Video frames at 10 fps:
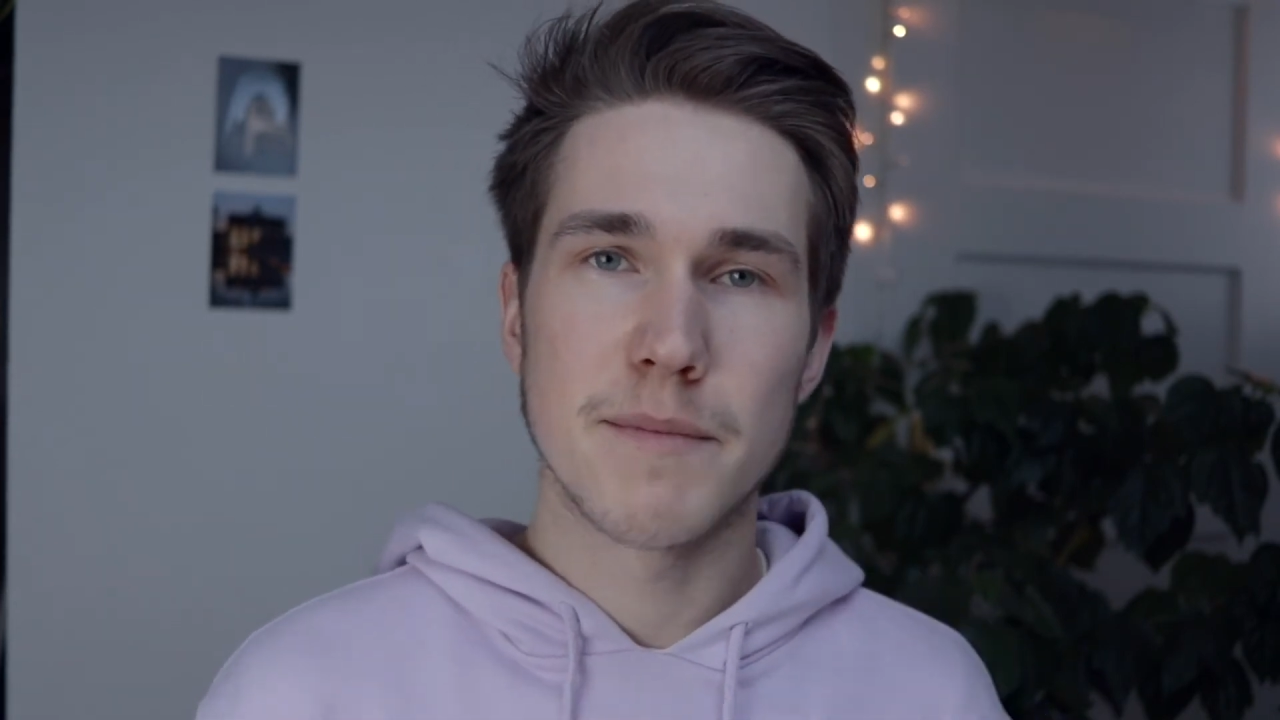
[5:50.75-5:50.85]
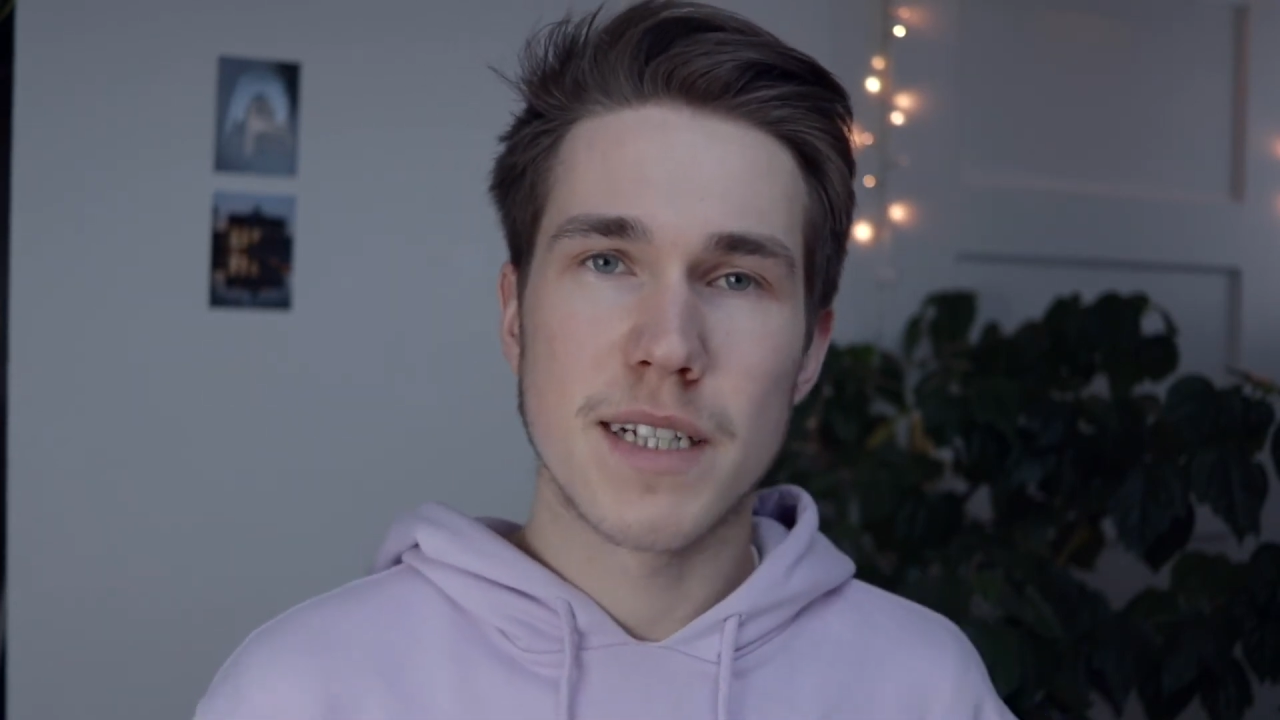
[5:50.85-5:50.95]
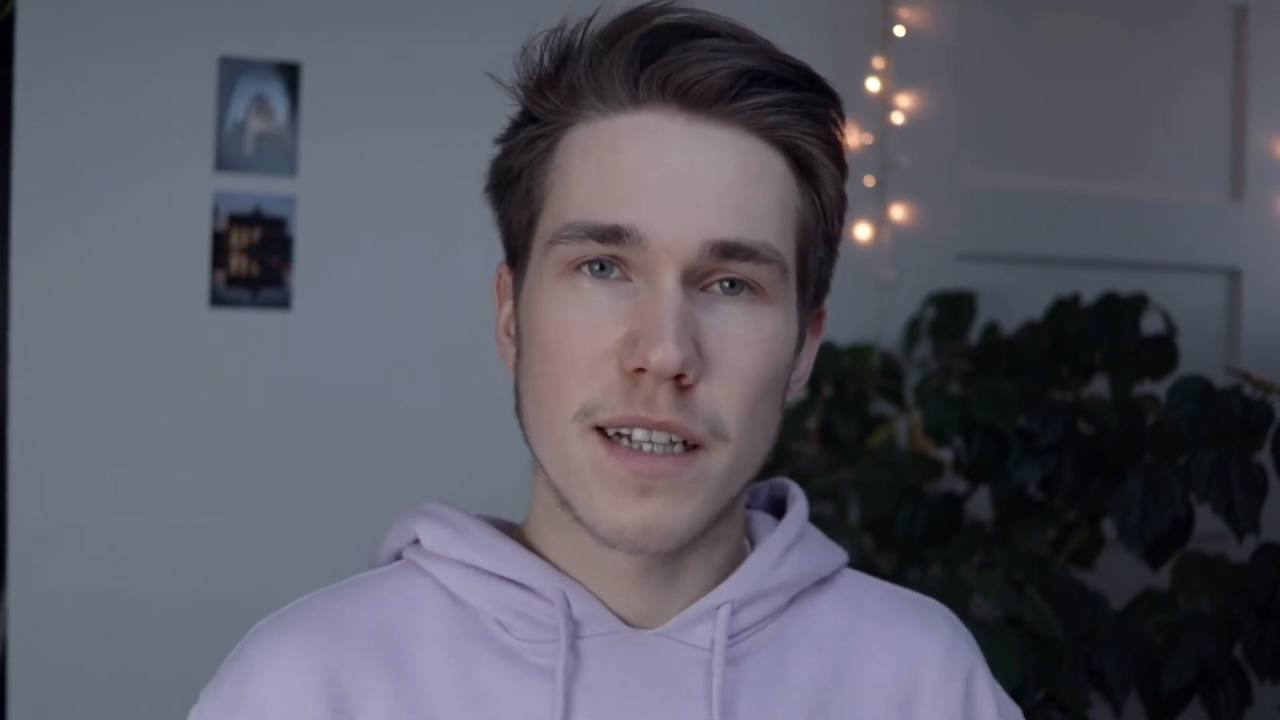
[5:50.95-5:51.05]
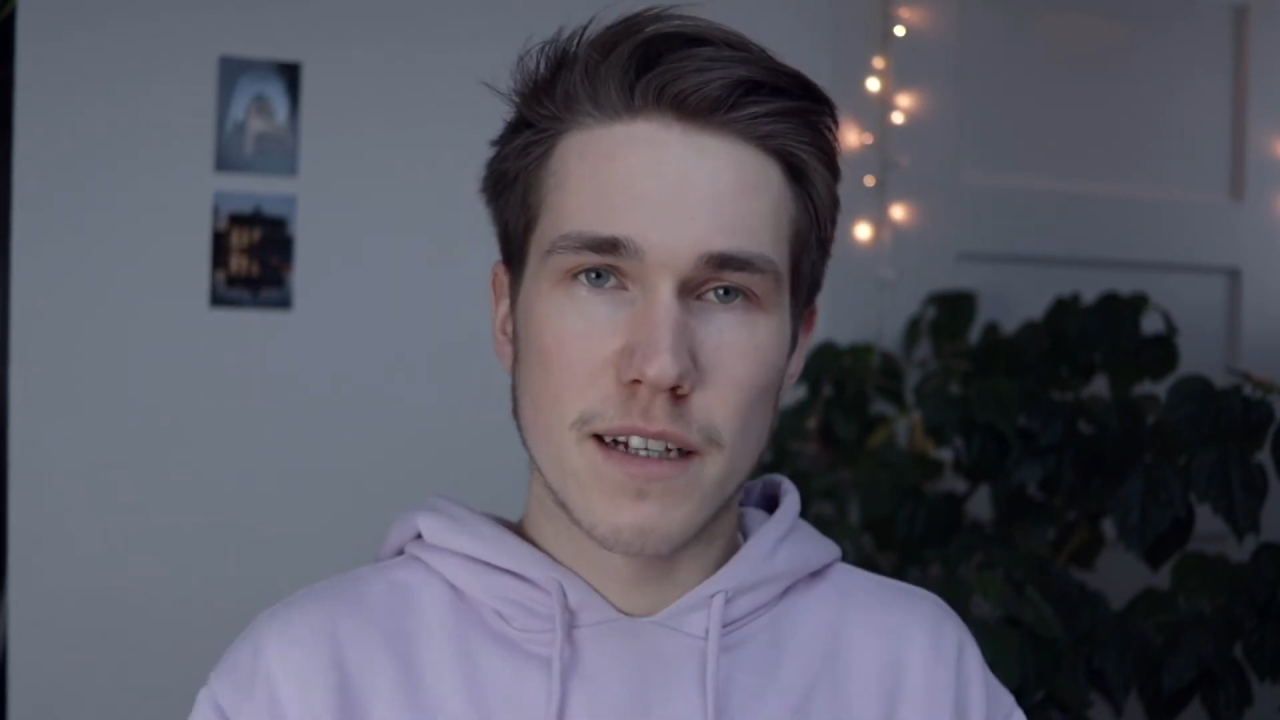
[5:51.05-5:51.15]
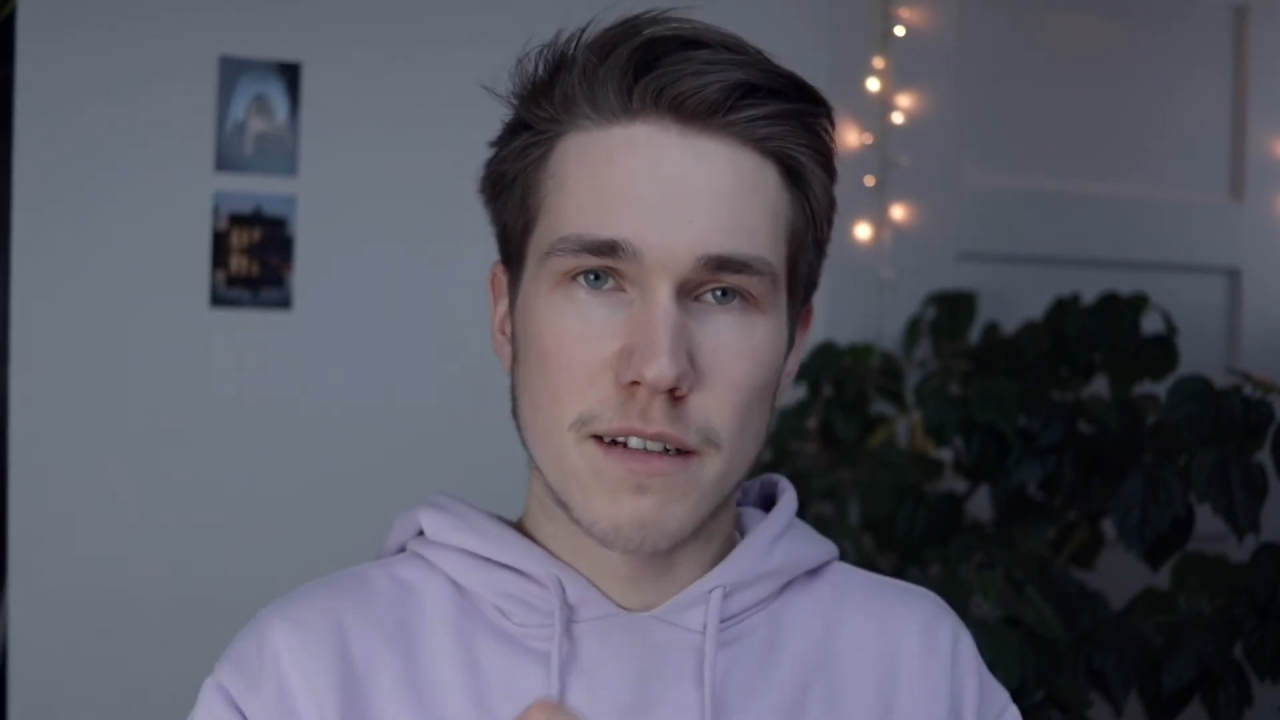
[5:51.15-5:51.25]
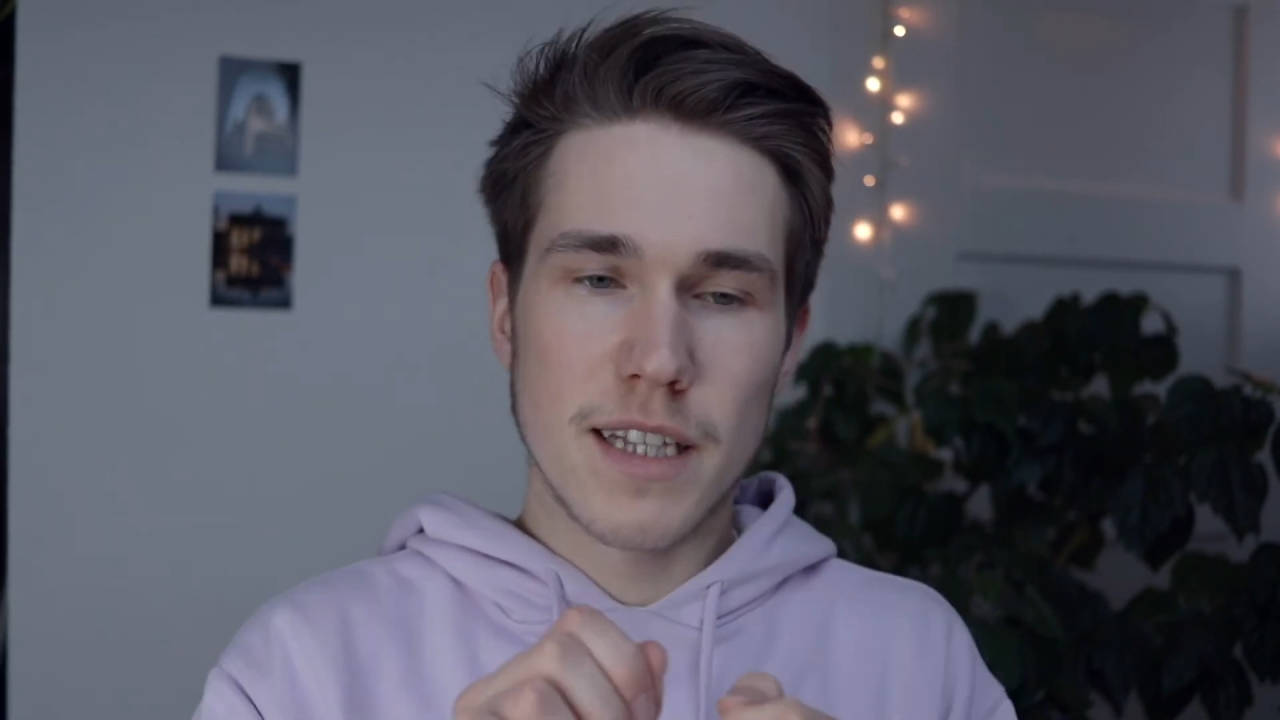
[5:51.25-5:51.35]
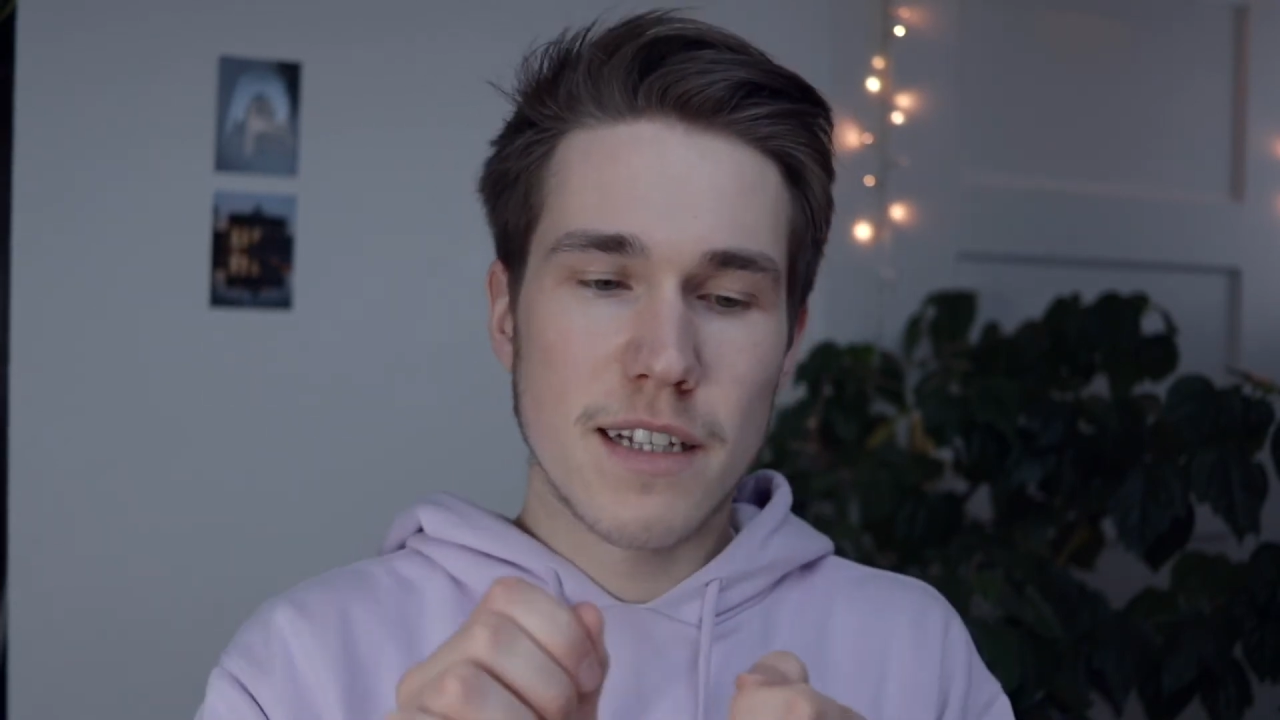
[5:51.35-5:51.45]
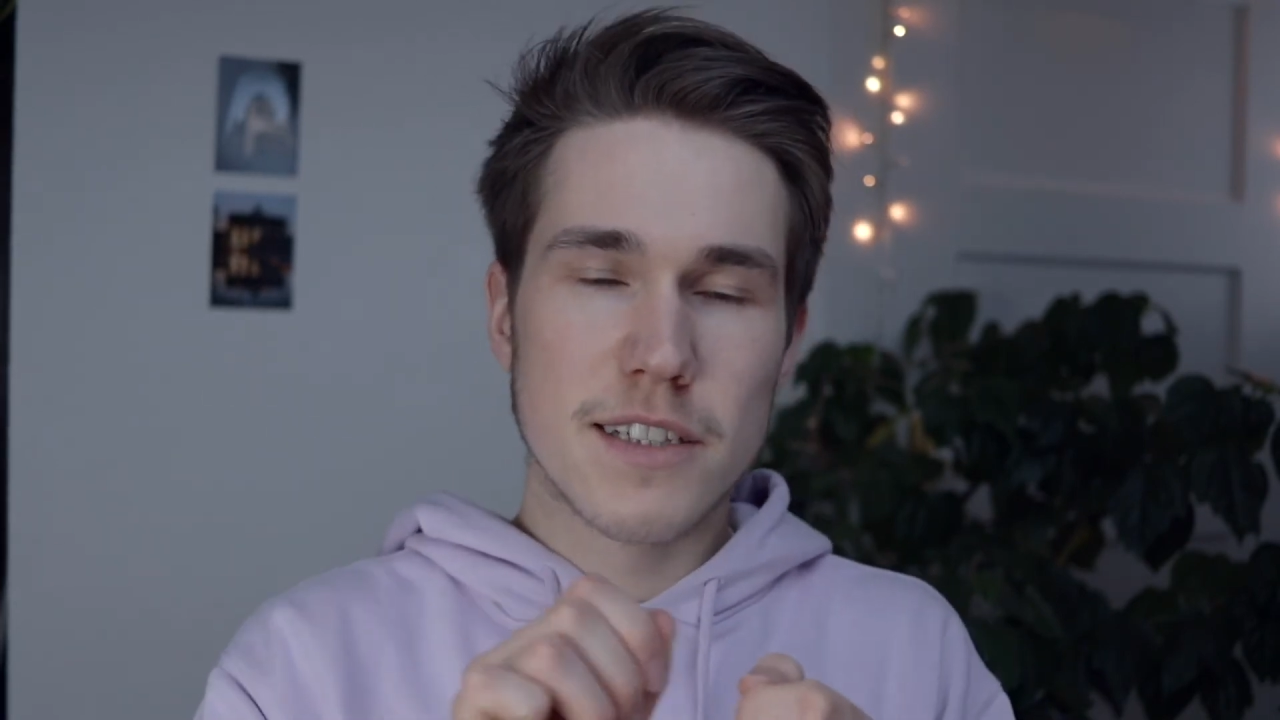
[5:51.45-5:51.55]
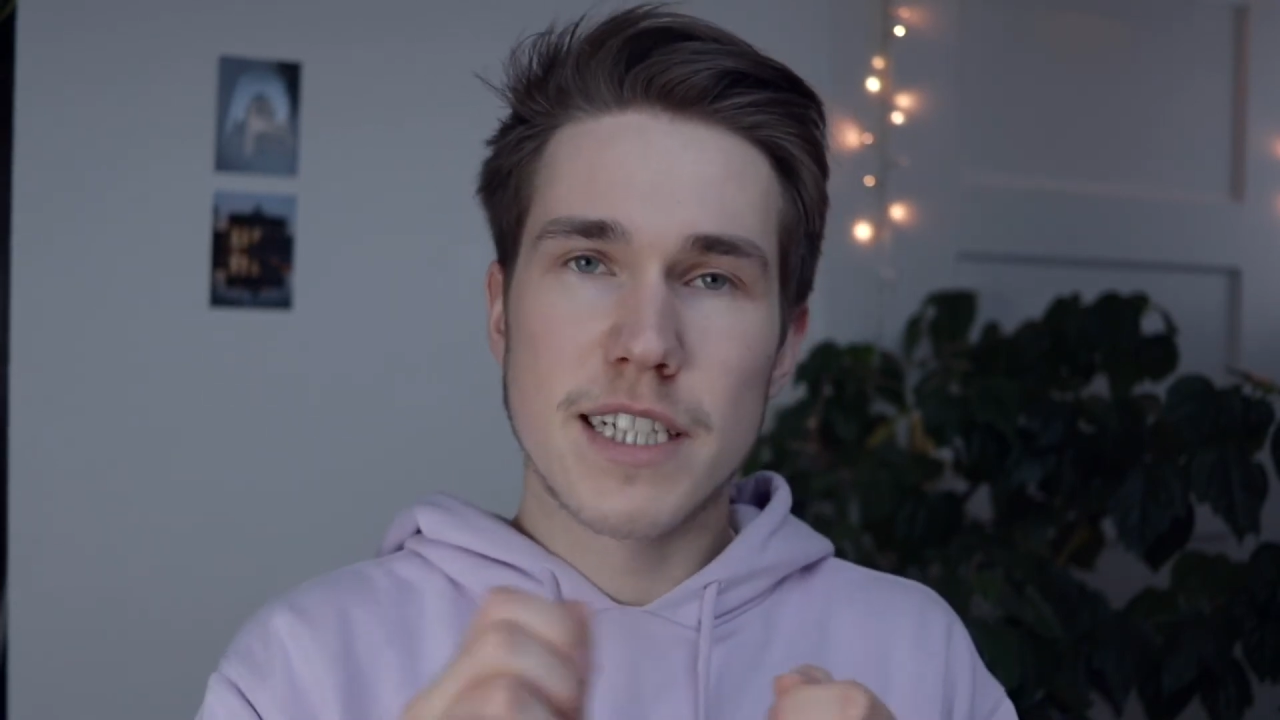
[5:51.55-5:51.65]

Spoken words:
little